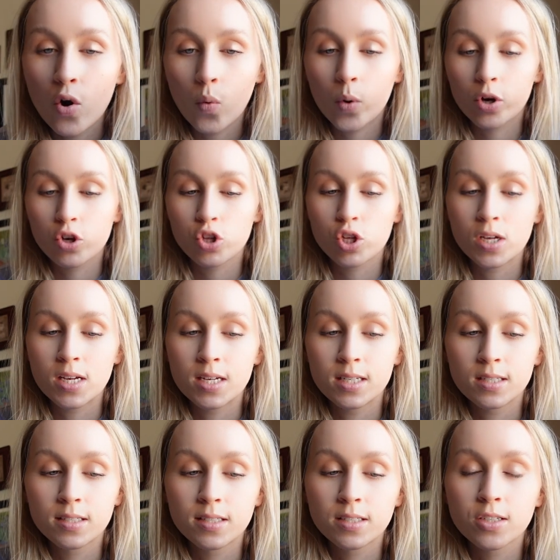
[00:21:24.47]
where
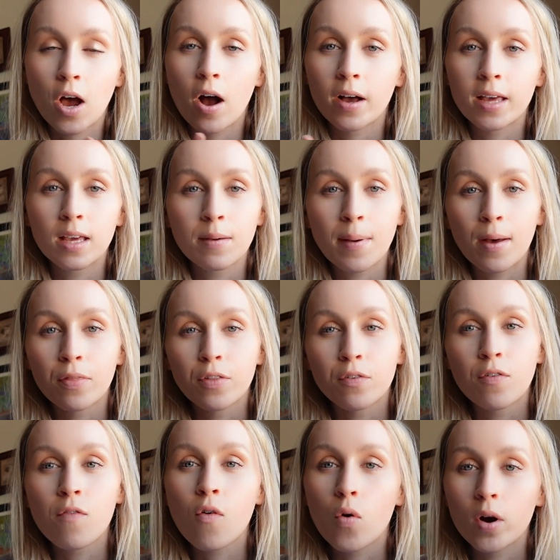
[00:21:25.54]
she's talking about the
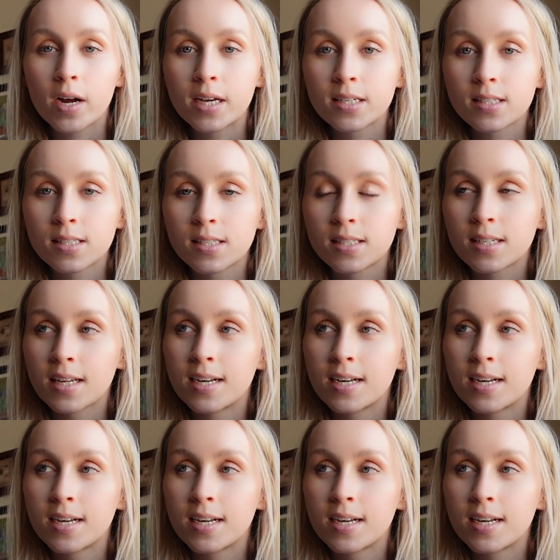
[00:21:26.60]
forest,